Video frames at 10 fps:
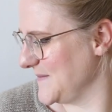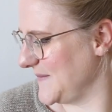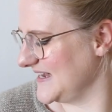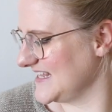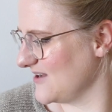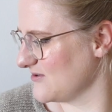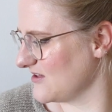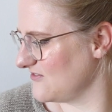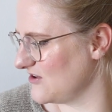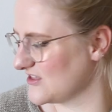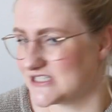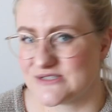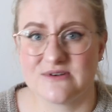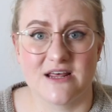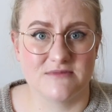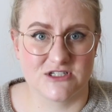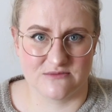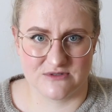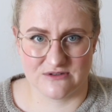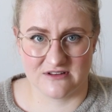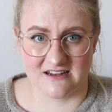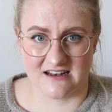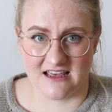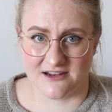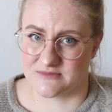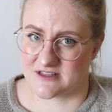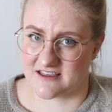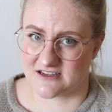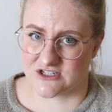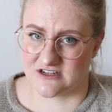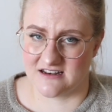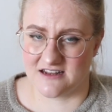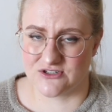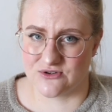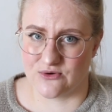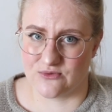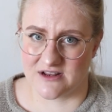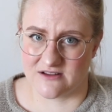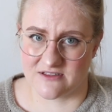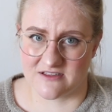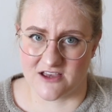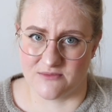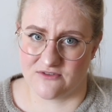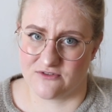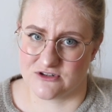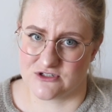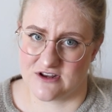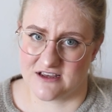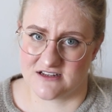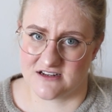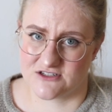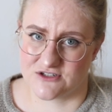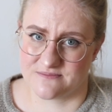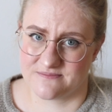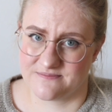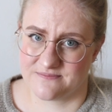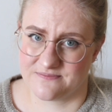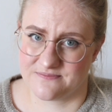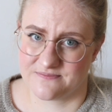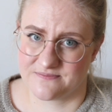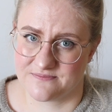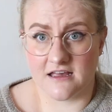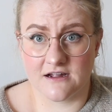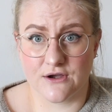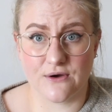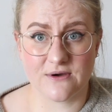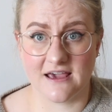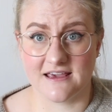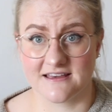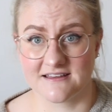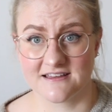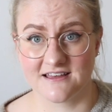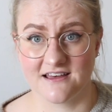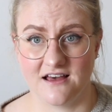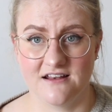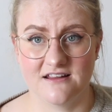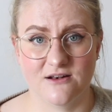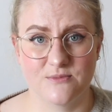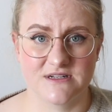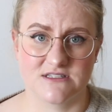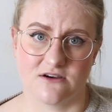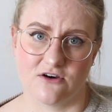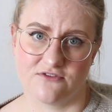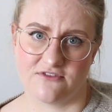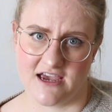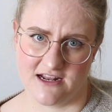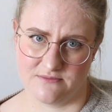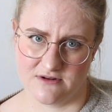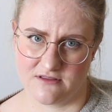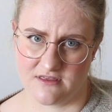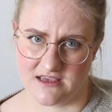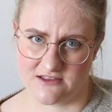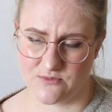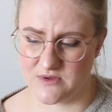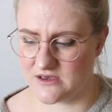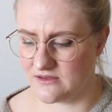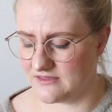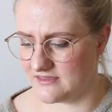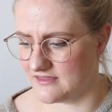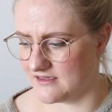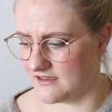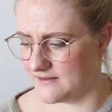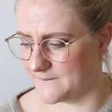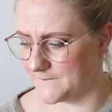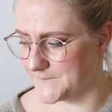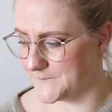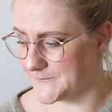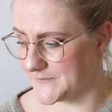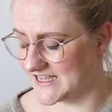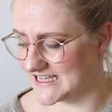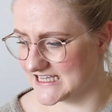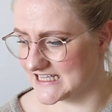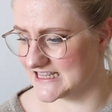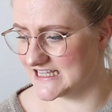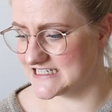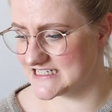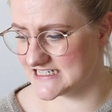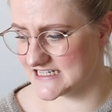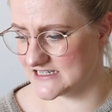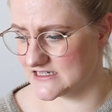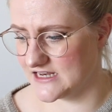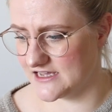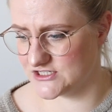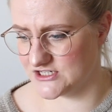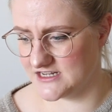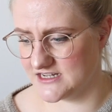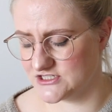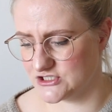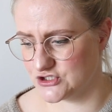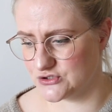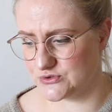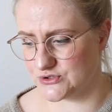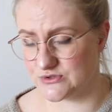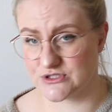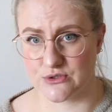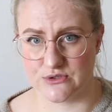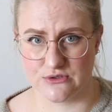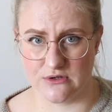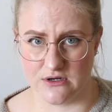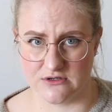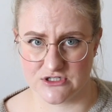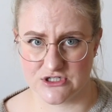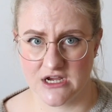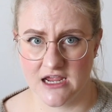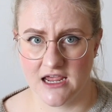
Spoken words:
But yeah, without further ado, let me jump to the little admin section and let you know what else is coming for the July collection. Okay, a little bit of admin things because this collection that I just showed you is going to launch